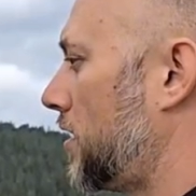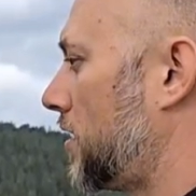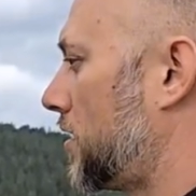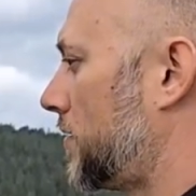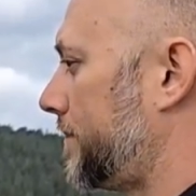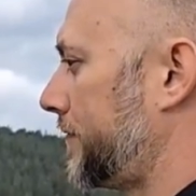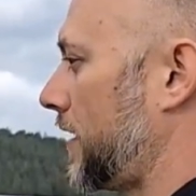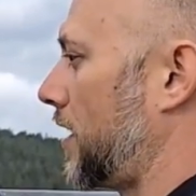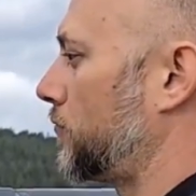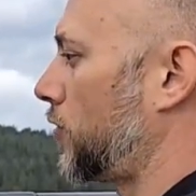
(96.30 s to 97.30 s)

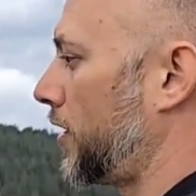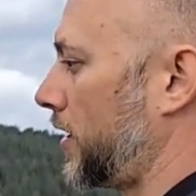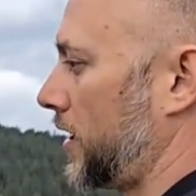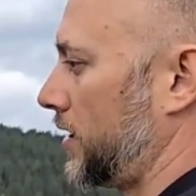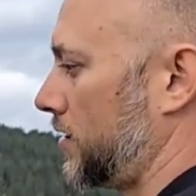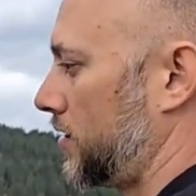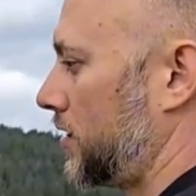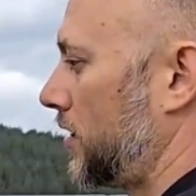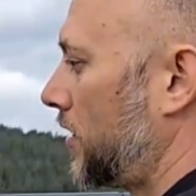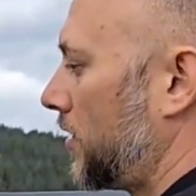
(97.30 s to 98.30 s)
I'm running
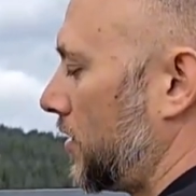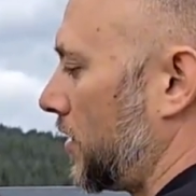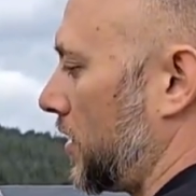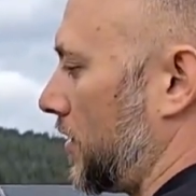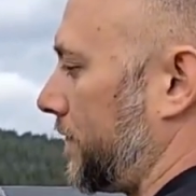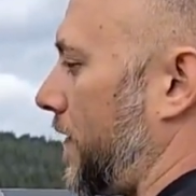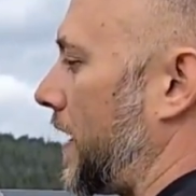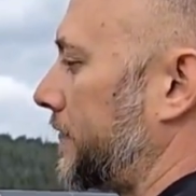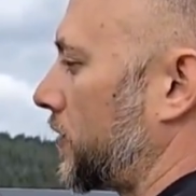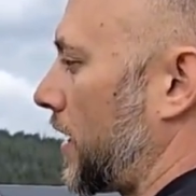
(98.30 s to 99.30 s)

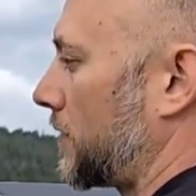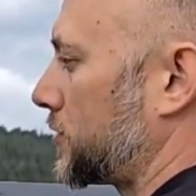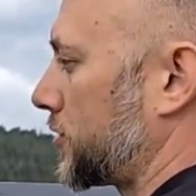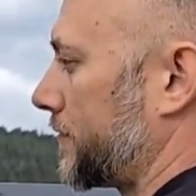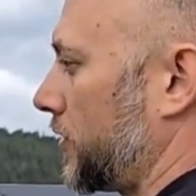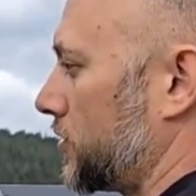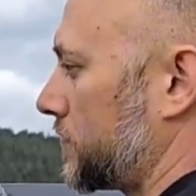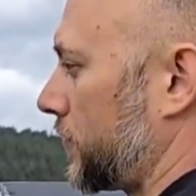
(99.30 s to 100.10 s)
5-gram servos